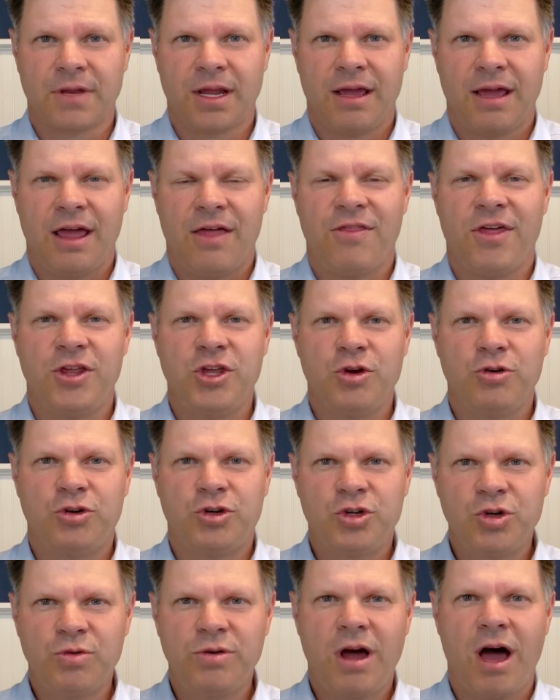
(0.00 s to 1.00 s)
then you
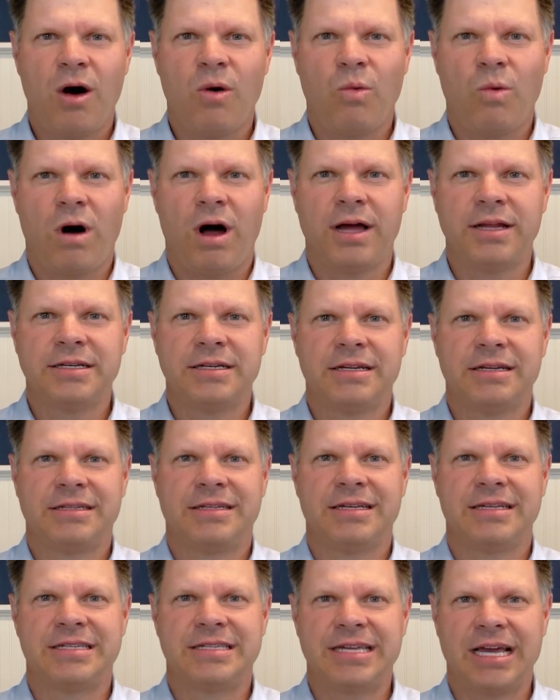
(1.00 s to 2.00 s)
do not want
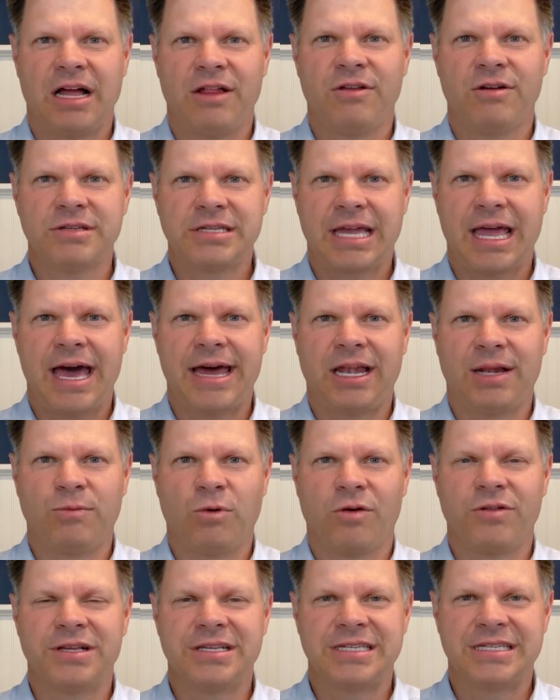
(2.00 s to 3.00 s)
to sell those cattle more
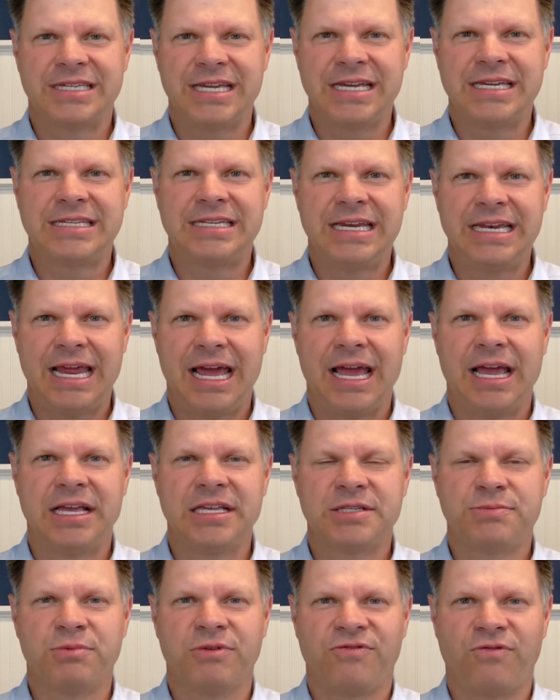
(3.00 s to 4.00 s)
than 60
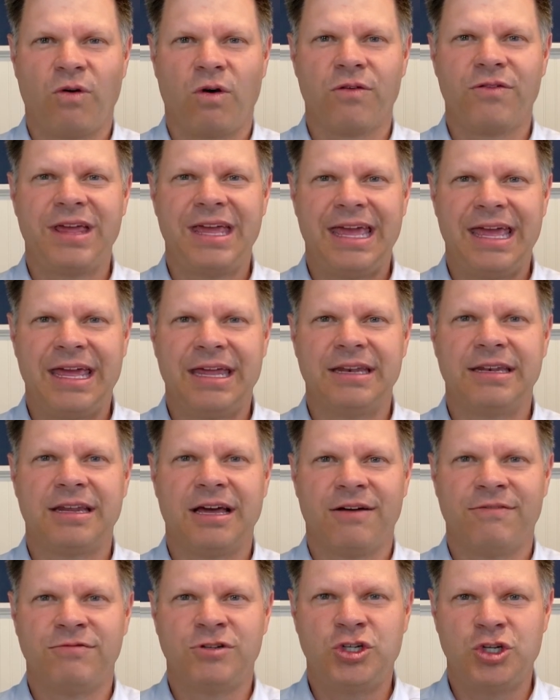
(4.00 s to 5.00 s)
days before the end
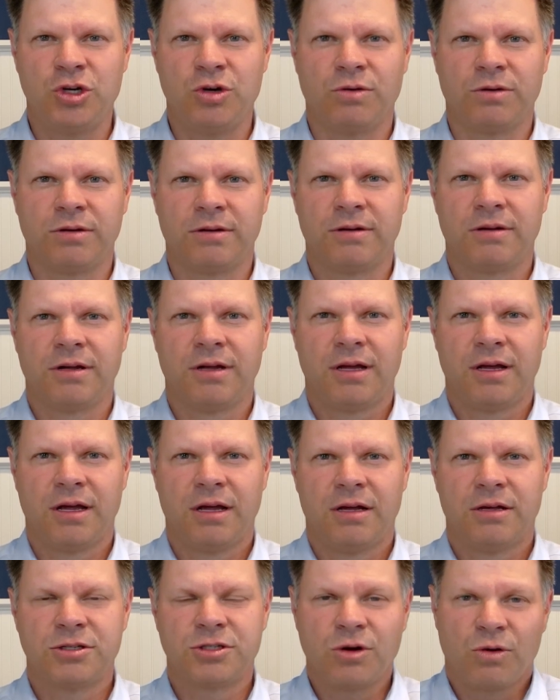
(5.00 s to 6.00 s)
of June.
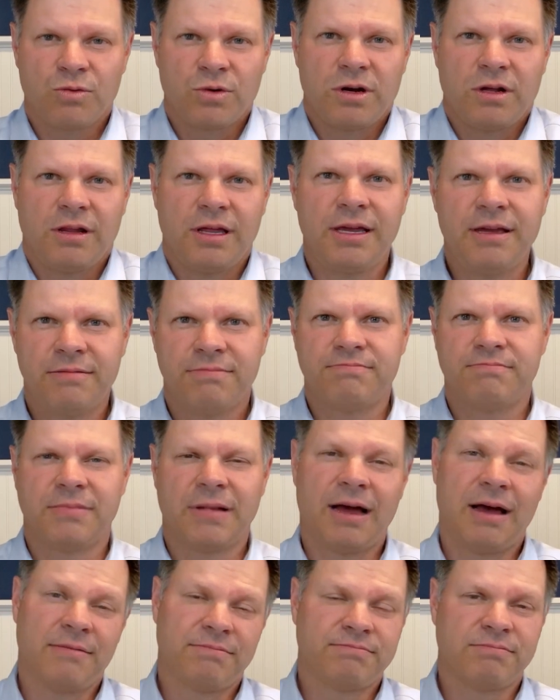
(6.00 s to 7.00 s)
So really,
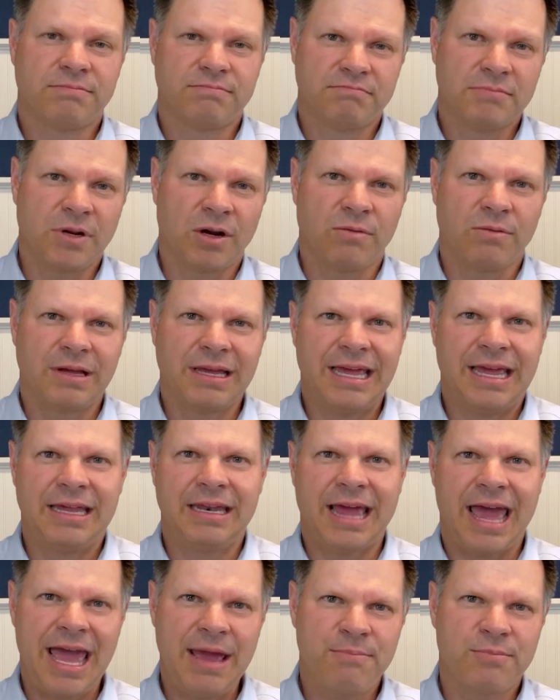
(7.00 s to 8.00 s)
in
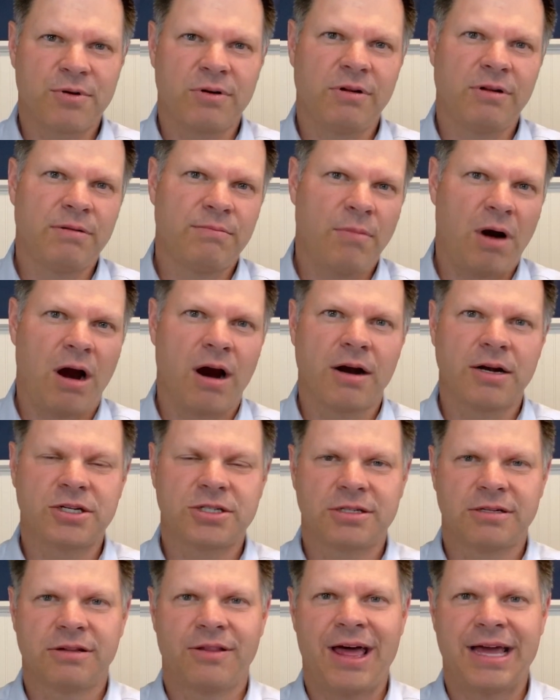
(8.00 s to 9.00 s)
April,
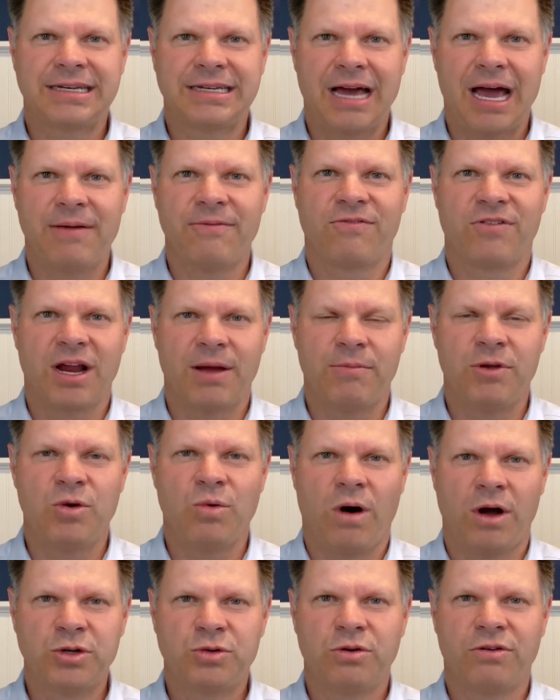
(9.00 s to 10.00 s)
March, that time frame, you
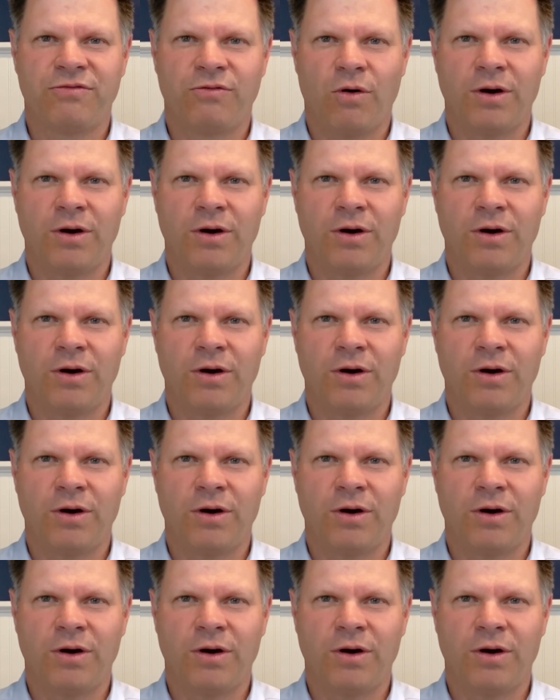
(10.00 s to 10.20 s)
want to avoid